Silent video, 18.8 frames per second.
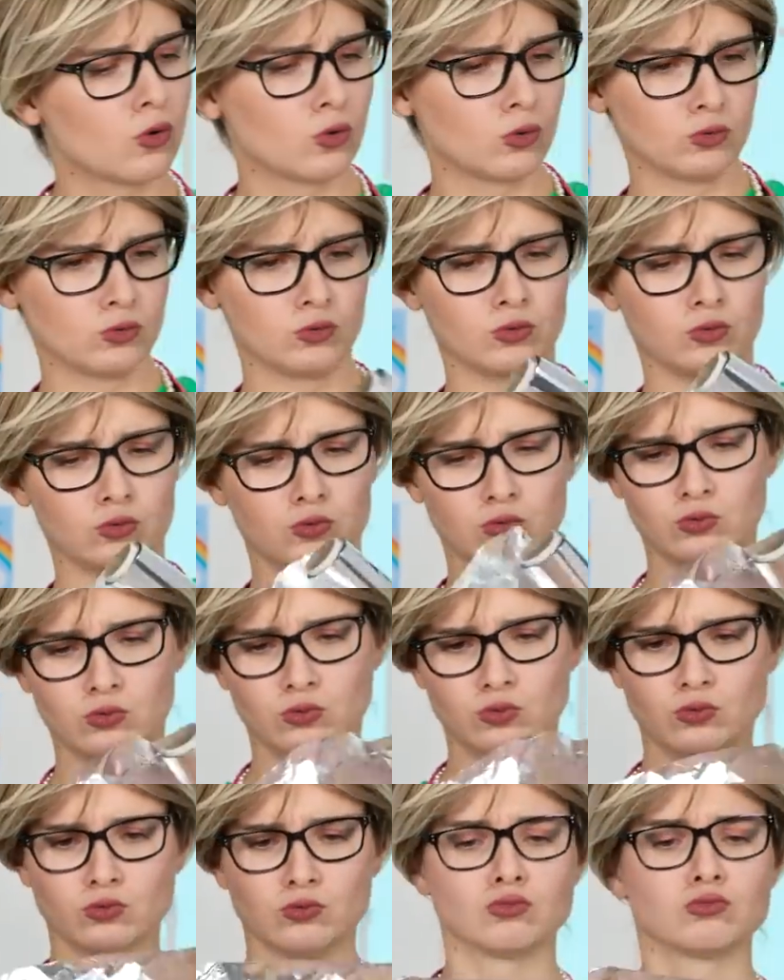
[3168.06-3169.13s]
Maybe I
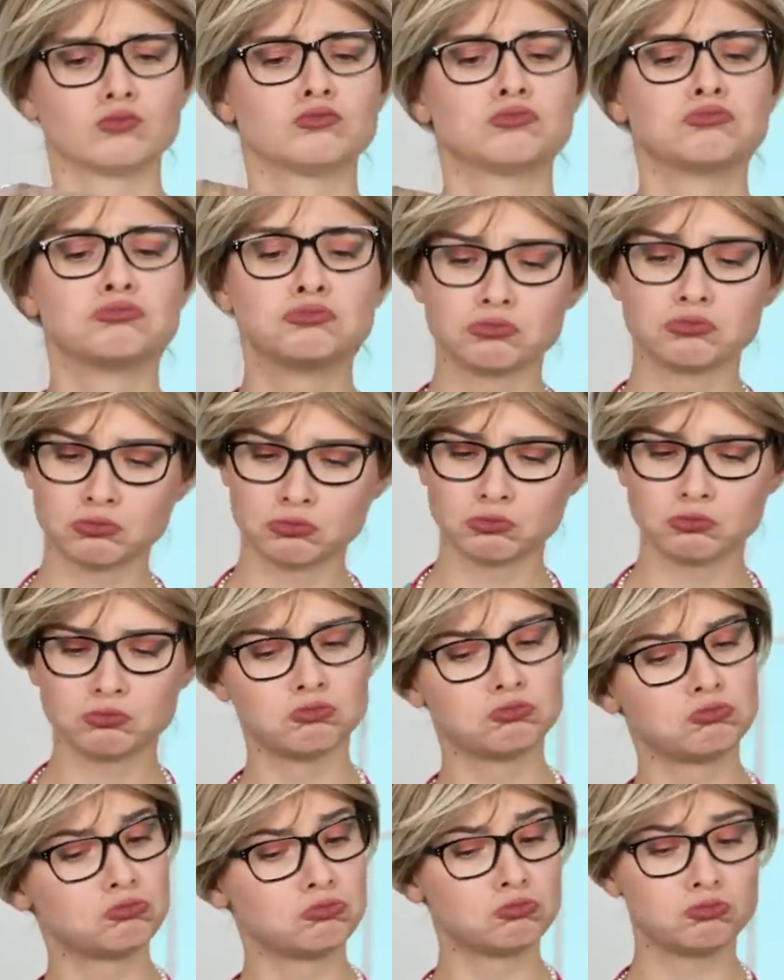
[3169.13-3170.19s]
can use this aluminum
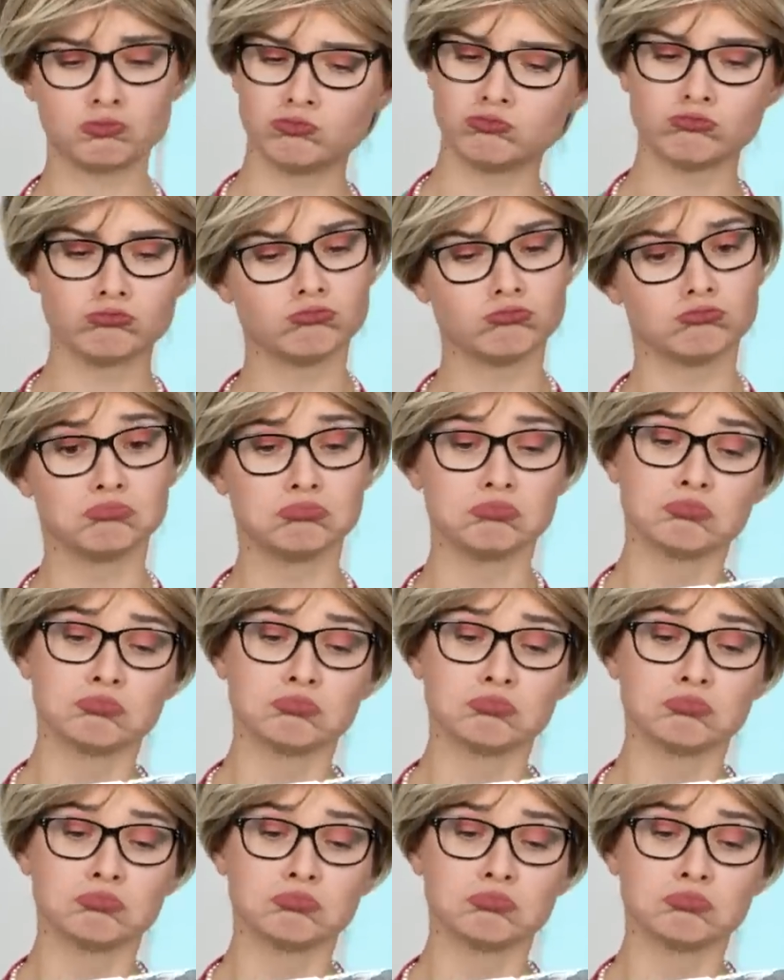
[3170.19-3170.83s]
foil.